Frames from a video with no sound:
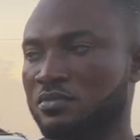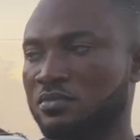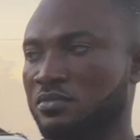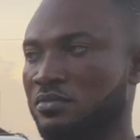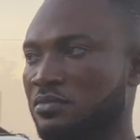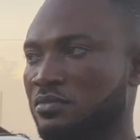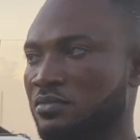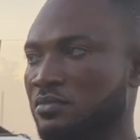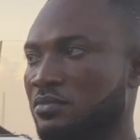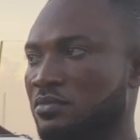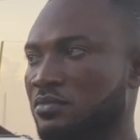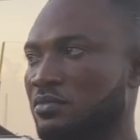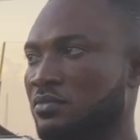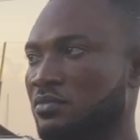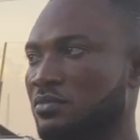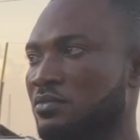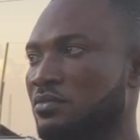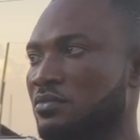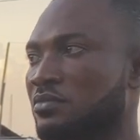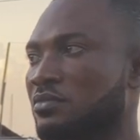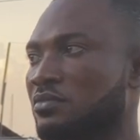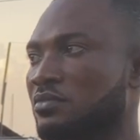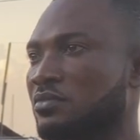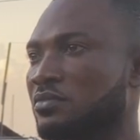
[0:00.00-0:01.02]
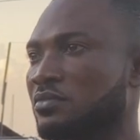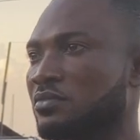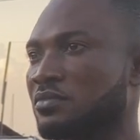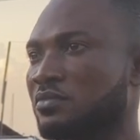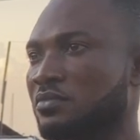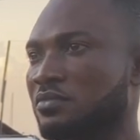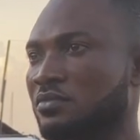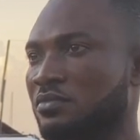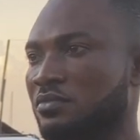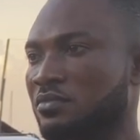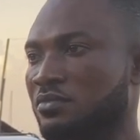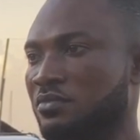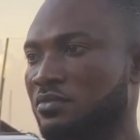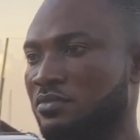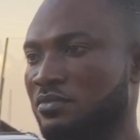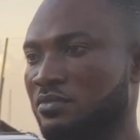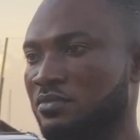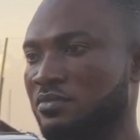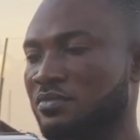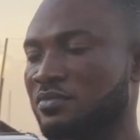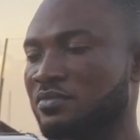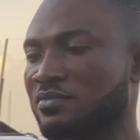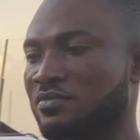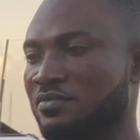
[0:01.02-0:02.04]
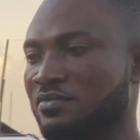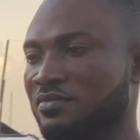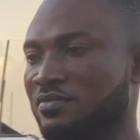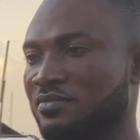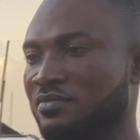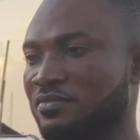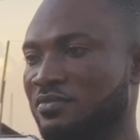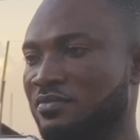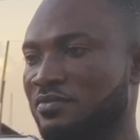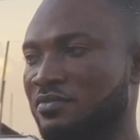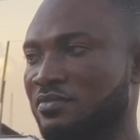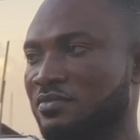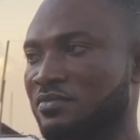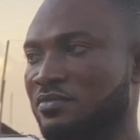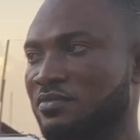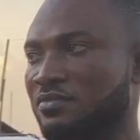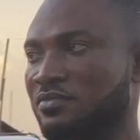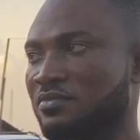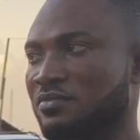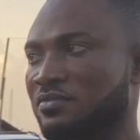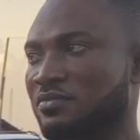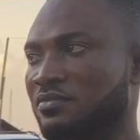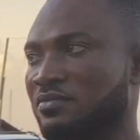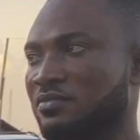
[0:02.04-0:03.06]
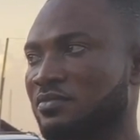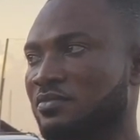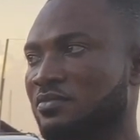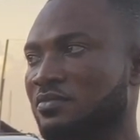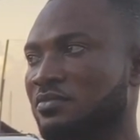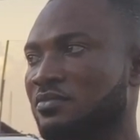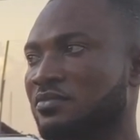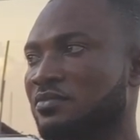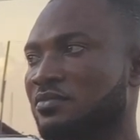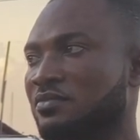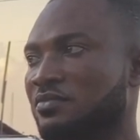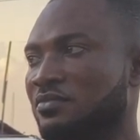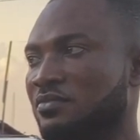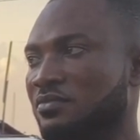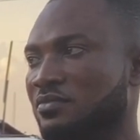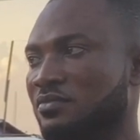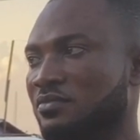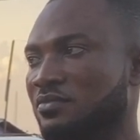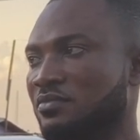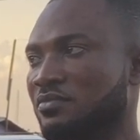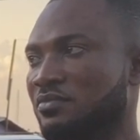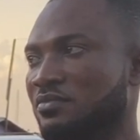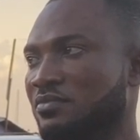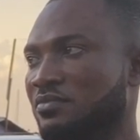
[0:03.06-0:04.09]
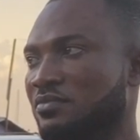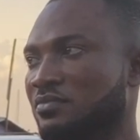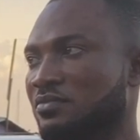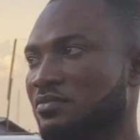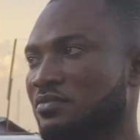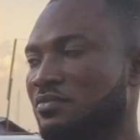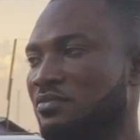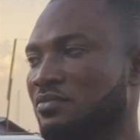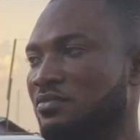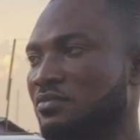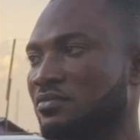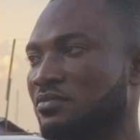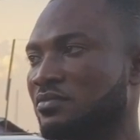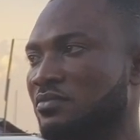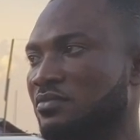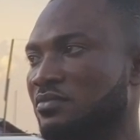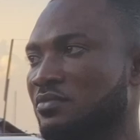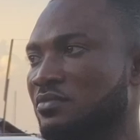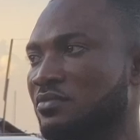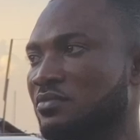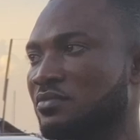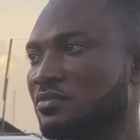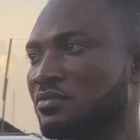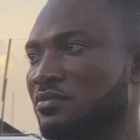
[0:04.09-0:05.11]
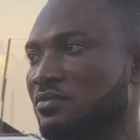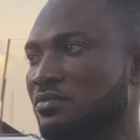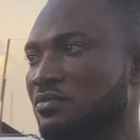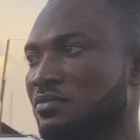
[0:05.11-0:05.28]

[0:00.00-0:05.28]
(not speaking)